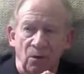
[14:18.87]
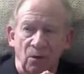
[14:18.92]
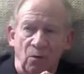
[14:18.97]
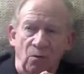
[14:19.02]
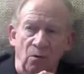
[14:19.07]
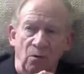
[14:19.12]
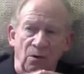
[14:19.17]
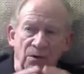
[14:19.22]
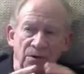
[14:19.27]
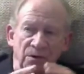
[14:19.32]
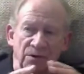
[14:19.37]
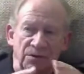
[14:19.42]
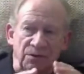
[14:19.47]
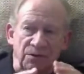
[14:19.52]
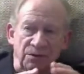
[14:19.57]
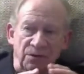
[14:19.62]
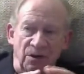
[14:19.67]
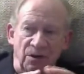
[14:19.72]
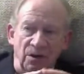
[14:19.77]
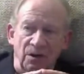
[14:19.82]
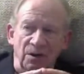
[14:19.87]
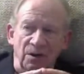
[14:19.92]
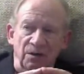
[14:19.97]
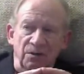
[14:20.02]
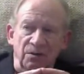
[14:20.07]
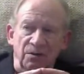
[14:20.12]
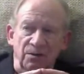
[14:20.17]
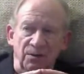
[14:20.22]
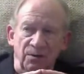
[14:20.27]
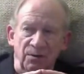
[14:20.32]
or start
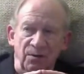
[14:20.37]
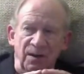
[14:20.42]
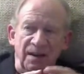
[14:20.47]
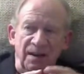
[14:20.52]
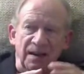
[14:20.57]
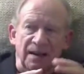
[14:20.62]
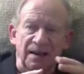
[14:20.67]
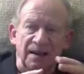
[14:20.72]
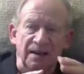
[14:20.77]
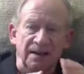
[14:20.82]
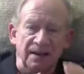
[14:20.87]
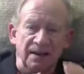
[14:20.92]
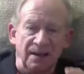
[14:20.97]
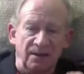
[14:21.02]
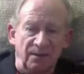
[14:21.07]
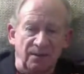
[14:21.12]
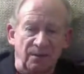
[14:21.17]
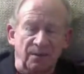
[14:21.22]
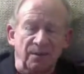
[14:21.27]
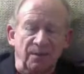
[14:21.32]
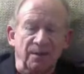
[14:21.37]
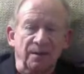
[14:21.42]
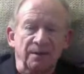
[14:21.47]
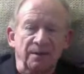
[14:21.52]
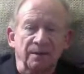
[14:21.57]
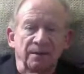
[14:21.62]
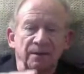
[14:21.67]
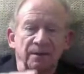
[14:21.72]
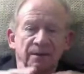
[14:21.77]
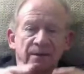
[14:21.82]
doing enough
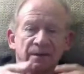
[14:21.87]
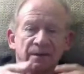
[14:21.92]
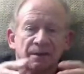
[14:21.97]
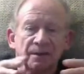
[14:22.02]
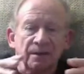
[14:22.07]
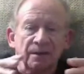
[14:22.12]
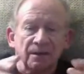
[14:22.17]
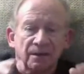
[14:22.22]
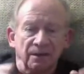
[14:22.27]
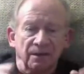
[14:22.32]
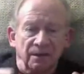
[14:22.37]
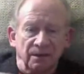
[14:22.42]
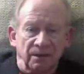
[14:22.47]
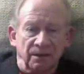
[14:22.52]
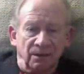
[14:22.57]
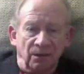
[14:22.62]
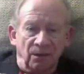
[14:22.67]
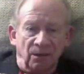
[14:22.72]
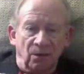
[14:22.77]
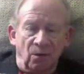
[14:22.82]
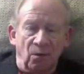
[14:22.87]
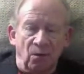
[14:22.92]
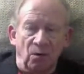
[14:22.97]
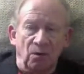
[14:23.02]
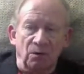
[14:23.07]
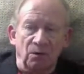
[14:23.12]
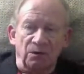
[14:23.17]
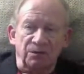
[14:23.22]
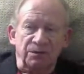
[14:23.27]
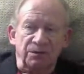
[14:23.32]

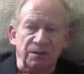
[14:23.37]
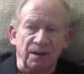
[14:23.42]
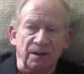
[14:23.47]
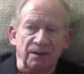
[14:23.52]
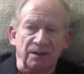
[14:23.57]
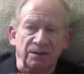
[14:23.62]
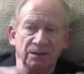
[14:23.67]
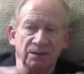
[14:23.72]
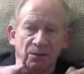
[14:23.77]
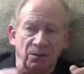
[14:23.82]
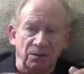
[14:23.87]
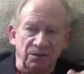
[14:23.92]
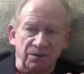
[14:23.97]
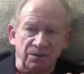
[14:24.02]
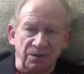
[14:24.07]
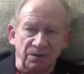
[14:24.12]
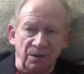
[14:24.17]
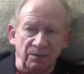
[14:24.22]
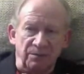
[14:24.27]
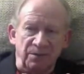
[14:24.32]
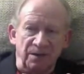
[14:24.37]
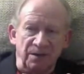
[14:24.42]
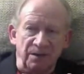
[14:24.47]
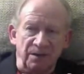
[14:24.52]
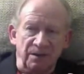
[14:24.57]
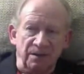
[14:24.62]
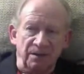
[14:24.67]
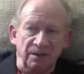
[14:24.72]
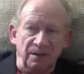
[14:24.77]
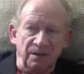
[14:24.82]
oral sex or
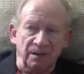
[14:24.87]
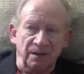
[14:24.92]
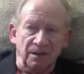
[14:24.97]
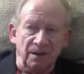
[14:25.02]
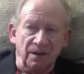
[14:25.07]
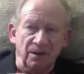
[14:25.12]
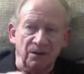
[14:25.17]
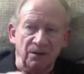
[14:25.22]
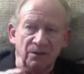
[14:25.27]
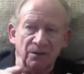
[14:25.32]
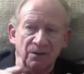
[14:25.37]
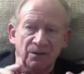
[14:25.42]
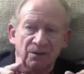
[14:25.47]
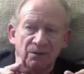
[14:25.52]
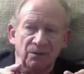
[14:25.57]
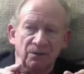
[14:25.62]
something, to